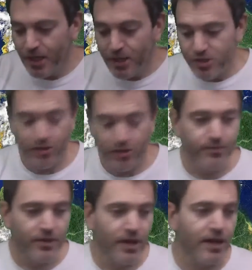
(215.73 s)
So
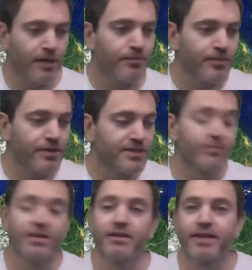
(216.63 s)
it's
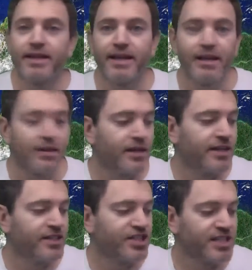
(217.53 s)
something that I
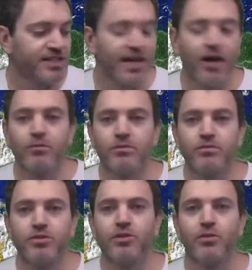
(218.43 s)
got the chance to help
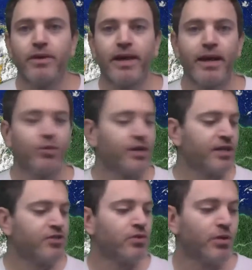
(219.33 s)
do and put
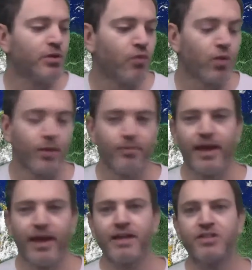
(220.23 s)
into a book form.
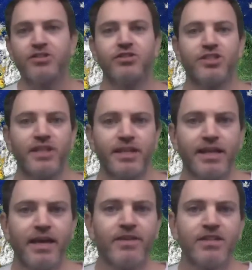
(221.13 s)
And she
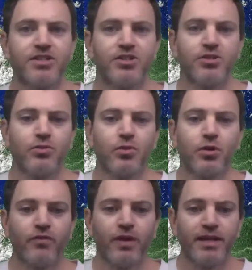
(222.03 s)
gave this to
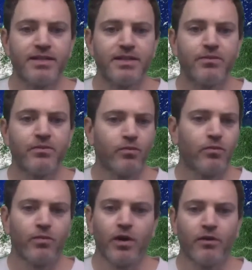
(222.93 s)
her friends and
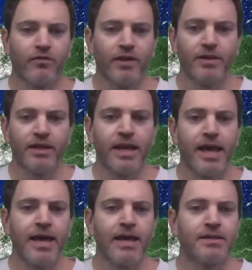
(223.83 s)
our family.
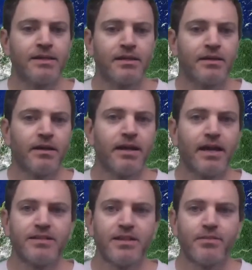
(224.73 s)
And
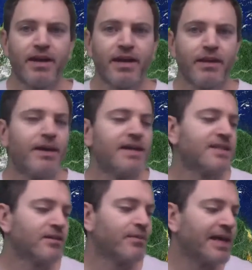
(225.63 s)
again, something I can pass
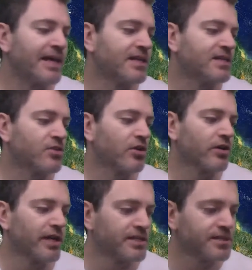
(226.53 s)
down to my kids, to our
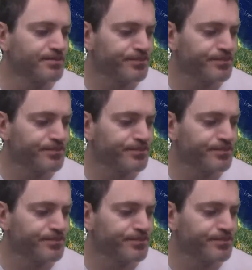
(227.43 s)
kids,